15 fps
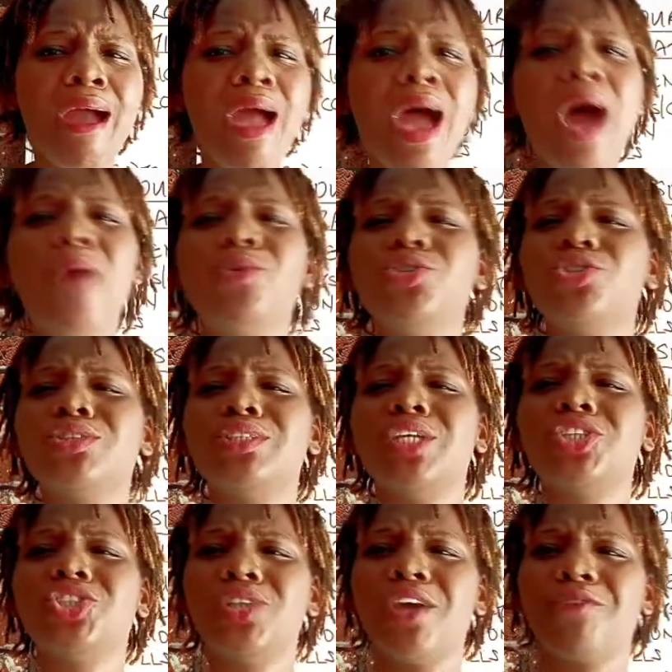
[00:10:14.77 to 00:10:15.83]
I was just
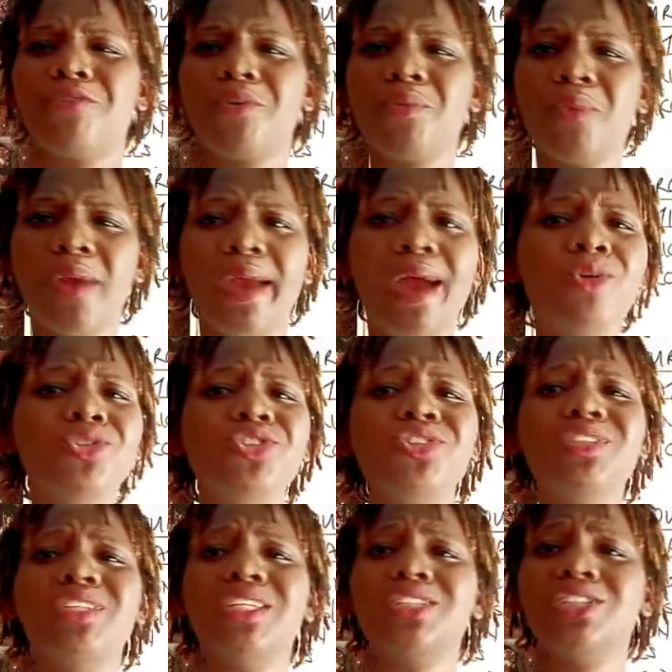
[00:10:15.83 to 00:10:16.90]
searching everywhere. I was
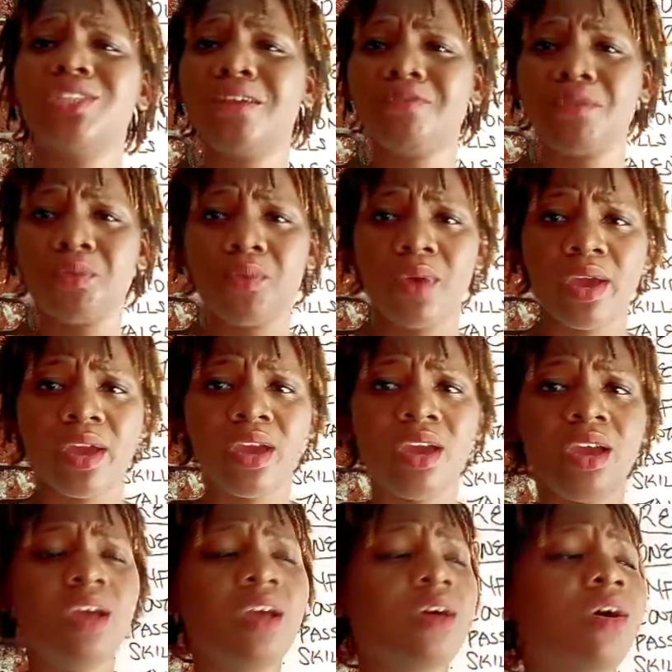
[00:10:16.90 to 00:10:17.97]
just searching everywhere.
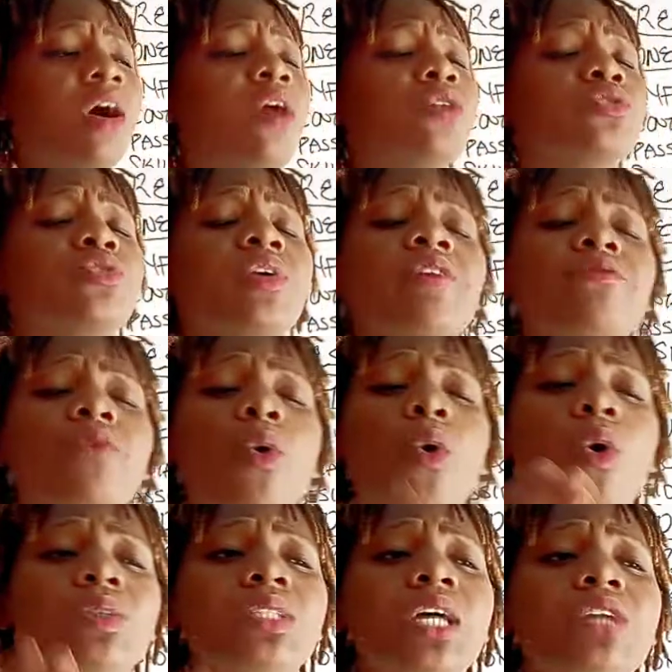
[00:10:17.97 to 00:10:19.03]
I was looking for
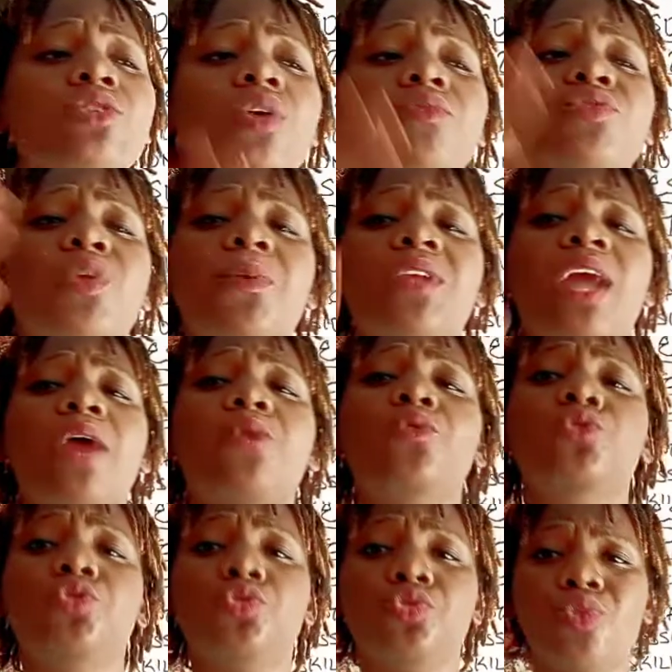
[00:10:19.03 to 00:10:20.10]
contacts of someone I could
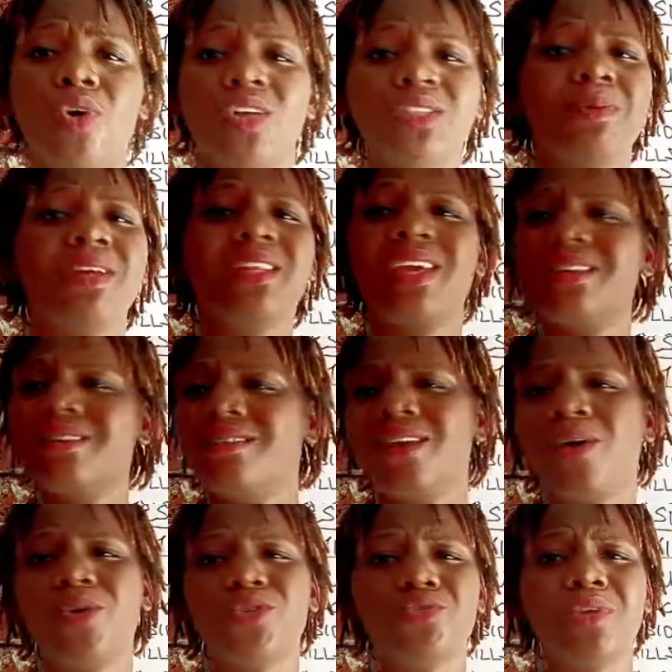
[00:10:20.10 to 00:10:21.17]
trust, but then there
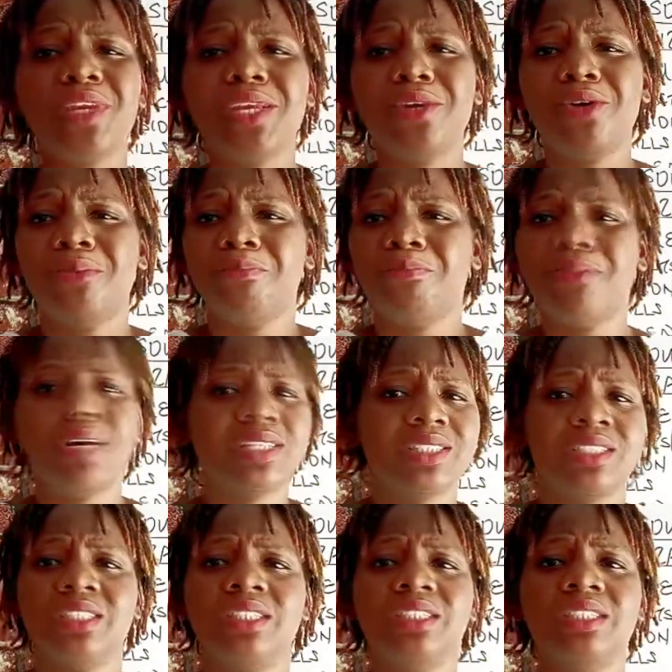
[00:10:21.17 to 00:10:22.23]
was really
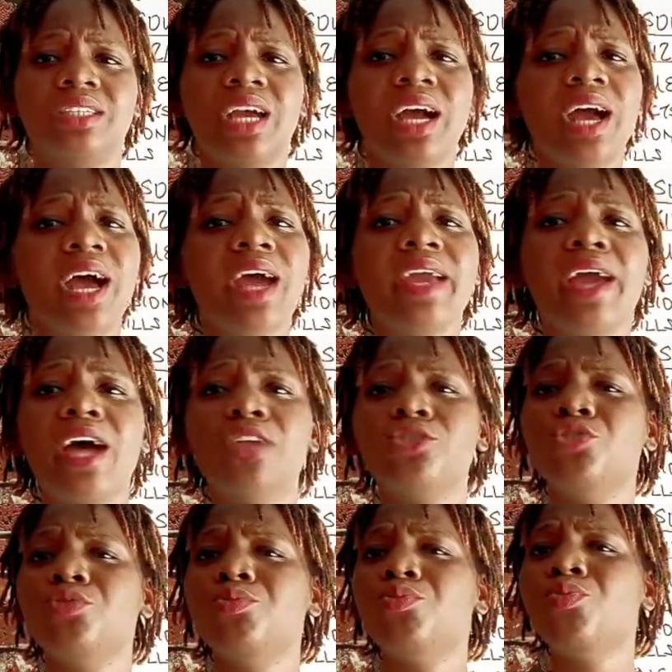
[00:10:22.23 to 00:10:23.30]
nobody. I had
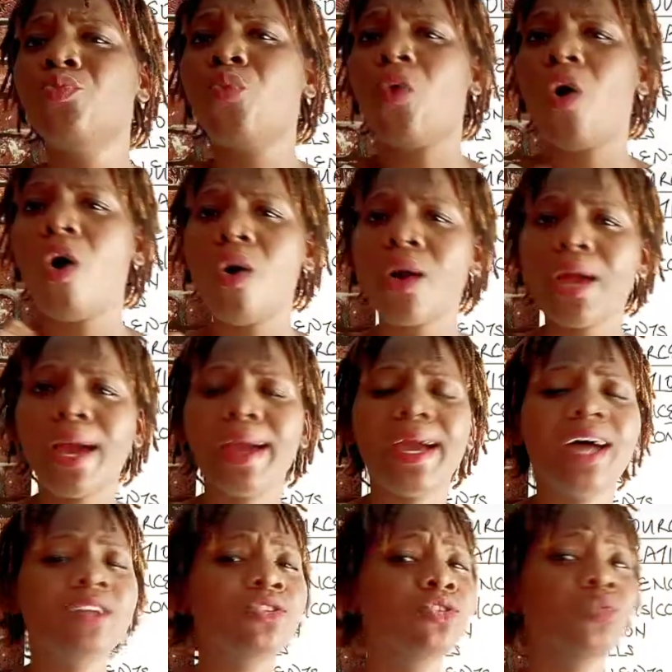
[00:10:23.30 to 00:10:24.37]
to work, I
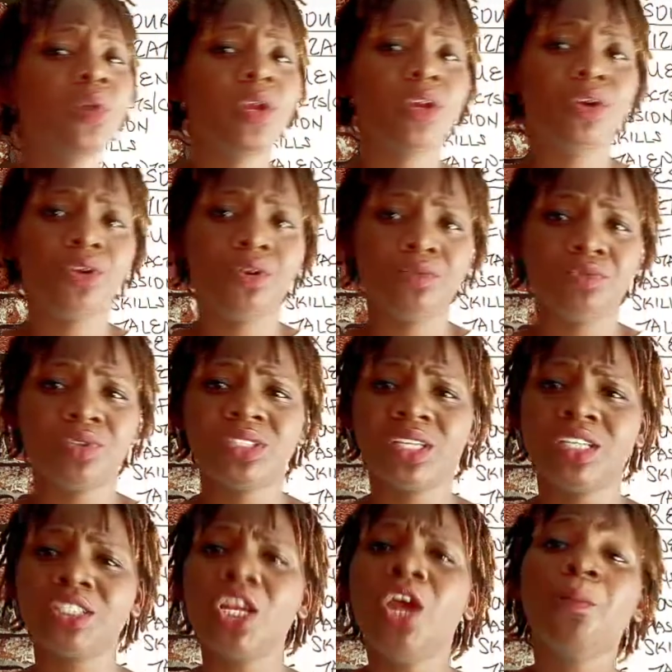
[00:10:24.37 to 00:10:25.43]
had to do a lot of research.
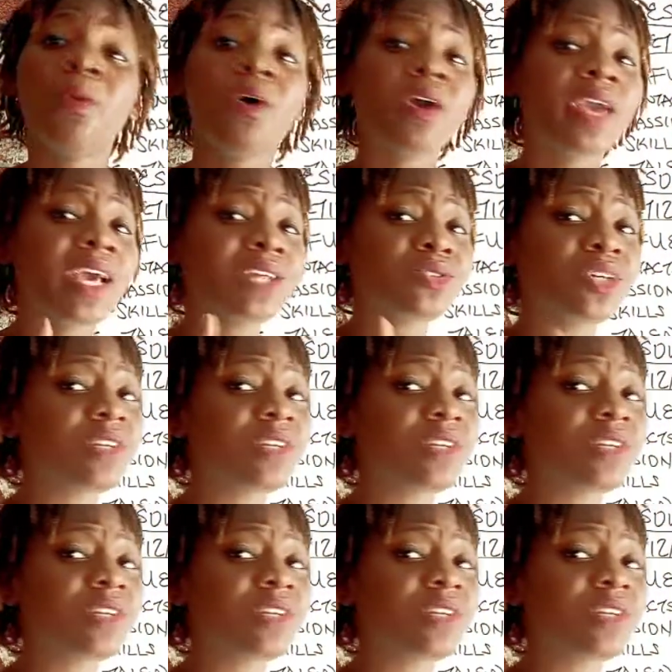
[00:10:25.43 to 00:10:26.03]
But guess what?